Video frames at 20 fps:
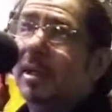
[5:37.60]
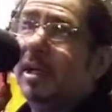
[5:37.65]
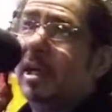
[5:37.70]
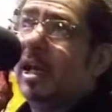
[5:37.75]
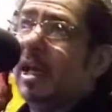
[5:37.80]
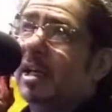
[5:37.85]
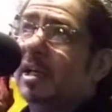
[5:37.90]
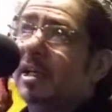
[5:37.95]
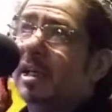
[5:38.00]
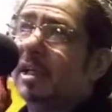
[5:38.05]

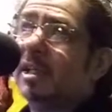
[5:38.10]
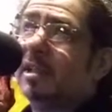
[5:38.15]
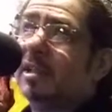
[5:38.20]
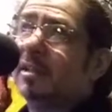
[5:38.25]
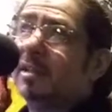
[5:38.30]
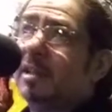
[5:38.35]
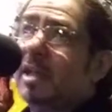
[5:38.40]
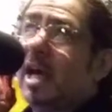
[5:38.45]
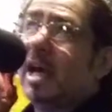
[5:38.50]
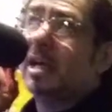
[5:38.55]
and
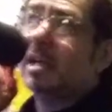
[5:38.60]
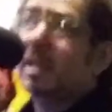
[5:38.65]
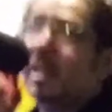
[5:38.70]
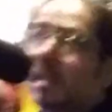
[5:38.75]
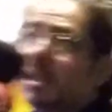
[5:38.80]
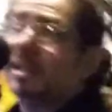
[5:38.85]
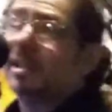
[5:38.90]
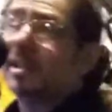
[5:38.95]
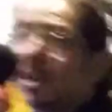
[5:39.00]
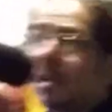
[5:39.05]
it's not
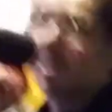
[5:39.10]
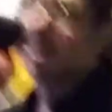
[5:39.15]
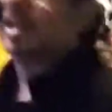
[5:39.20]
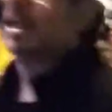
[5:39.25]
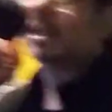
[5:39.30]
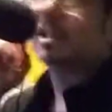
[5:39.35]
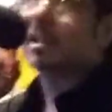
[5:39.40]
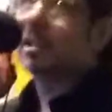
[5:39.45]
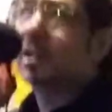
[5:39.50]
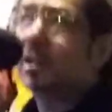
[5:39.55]
necessarily
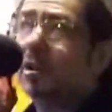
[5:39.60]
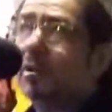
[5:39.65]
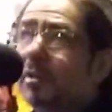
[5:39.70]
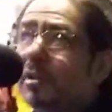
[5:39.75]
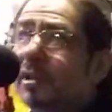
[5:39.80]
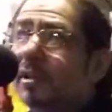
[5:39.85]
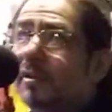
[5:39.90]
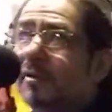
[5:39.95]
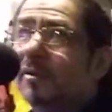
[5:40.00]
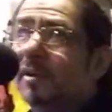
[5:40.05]

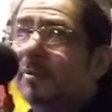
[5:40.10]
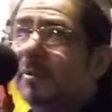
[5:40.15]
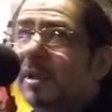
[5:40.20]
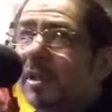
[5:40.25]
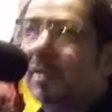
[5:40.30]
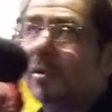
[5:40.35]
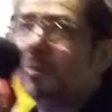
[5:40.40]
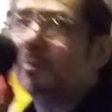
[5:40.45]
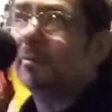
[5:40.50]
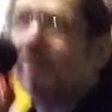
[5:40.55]
exclusive. I mean,
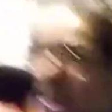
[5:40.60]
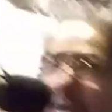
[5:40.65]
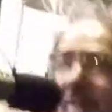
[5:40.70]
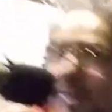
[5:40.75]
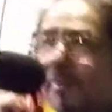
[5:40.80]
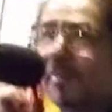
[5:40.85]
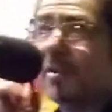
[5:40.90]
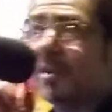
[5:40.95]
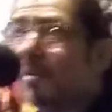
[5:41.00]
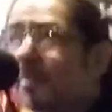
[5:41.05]
the rent
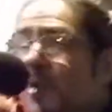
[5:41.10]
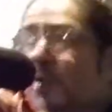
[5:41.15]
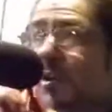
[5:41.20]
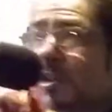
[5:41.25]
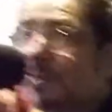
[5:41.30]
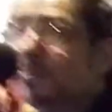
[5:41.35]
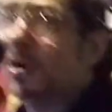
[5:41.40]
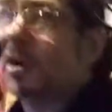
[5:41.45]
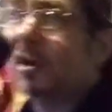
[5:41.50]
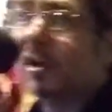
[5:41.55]
for the
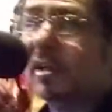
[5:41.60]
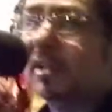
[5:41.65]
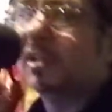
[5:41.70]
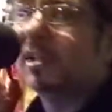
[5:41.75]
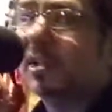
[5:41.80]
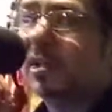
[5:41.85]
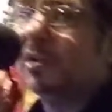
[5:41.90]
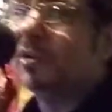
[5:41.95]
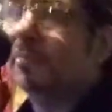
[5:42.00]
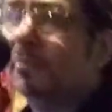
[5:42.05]
most part is
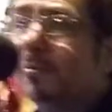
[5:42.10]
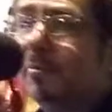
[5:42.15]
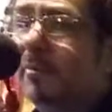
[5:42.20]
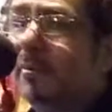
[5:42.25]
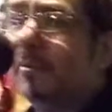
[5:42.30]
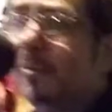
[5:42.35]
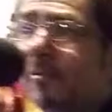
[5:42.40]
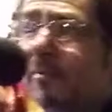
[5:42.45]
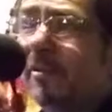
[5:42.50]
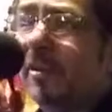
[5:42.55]
still
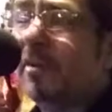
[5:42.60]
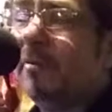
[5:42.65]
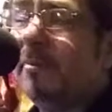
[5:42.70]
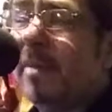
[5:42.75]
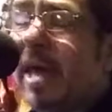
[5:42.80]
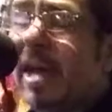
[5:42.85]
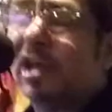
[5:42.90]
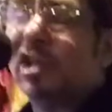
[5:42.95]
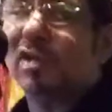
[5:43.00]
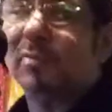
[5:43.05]
very
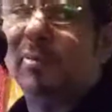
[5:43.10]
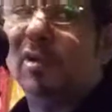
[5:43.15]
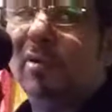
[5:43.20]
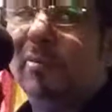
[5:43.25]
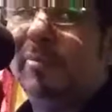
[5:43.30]
manageable